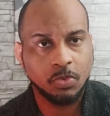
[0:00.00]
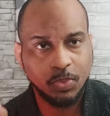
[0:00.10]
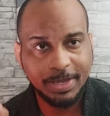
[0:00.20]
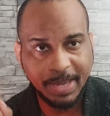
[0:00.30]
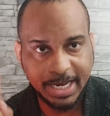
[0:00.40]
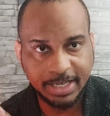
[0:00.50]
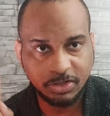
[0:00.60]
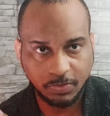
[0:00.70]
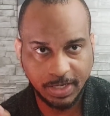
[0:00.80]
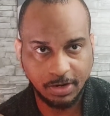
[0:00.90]
We made
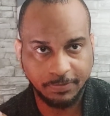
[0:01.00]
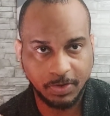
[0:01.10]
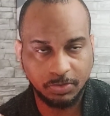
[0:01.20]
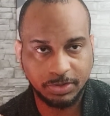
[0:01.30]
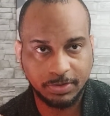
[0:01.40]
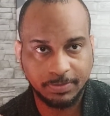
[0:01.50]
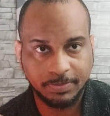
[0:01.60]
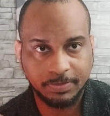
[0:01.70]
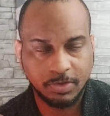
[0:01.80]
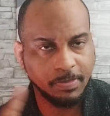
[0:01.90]
history here, folks.
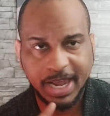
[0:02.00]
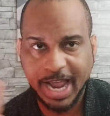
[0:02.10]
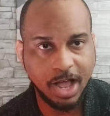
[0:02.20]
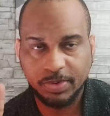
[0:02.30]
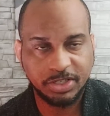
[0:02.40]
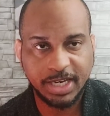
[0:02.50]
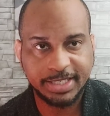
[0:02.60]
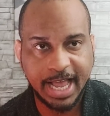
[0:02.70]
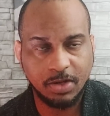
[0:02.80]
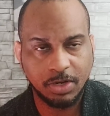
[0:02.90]
No matter how it
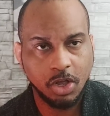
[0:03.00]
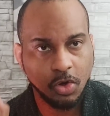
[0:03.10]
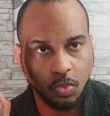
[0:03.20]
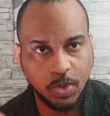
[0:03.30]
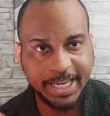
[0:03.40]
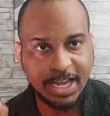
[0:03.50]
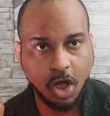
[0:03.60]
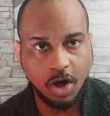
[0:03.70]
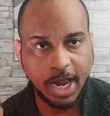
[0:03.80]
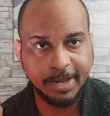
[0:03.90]
shakes out, we
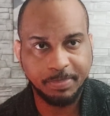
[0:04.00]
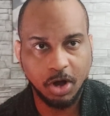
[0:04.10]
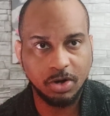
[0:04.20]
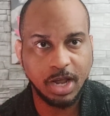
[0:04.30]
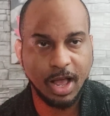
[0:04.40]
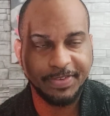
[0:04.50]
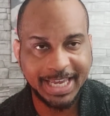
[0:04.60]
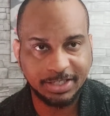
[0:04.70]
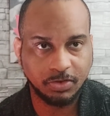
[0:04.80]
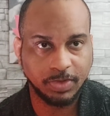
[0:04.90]
are a part of
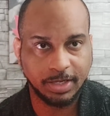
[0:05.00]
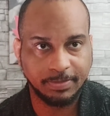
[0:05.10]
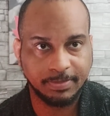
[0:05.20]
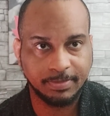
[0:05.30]
history.